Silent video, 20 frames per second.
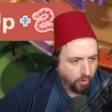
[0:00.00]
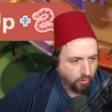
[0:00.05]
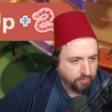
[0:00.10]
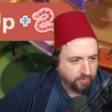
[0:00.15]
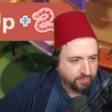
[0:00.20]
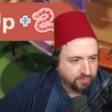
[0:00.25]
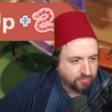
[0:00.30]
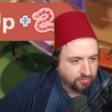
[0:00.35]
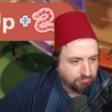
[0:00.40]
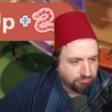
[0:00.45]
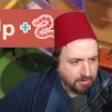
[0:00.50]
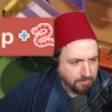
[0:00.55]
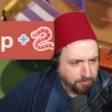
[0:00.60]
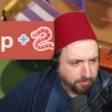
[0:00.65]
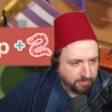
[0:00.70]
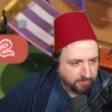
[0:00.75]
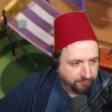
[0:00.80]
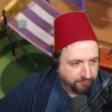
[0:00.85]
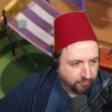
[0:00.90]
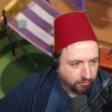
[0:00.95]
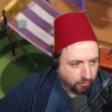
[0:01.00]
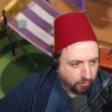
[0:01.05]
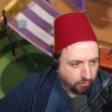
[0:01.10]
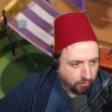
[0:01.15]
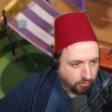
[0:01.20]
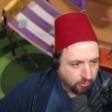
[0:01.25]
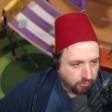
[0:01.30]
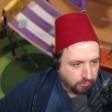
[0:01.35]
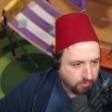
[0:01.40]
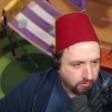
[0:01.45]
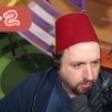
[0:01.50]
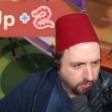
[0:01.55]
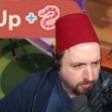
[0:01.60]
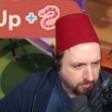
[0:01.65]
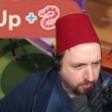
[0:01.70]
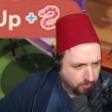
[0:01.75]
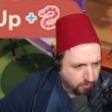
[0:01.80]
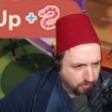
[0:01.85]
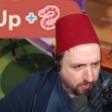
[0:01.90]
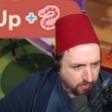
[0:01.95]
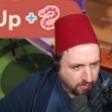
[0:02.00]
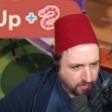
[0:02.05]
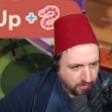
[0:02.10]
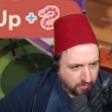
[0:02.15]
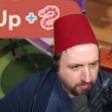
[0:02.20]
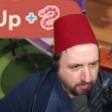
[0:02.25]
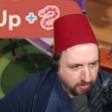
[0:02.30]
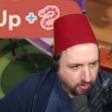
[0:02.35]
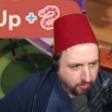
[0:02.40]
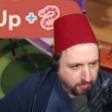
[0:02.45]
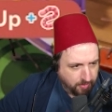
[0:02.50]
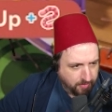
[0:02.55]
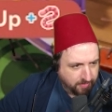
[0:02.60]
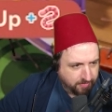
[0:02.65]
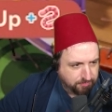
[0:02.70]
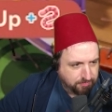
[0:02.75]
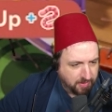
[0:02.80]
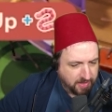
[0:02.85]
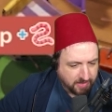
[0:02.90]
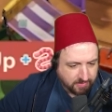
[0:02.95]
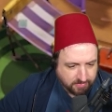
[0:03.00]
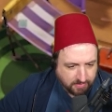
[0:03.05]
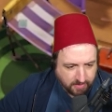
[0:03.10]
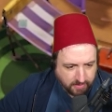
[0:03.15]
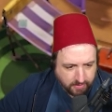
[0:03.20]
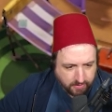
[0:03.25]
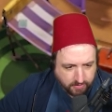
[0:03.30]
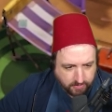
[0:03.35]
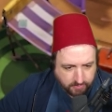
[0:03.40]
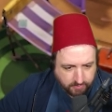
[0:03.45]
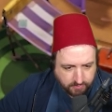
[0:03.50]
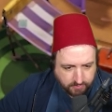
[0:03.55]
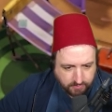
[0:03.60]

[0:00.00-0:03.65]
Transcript: Oh, there's shrimp on the floor. Oh, maybe it's bait. I don't know.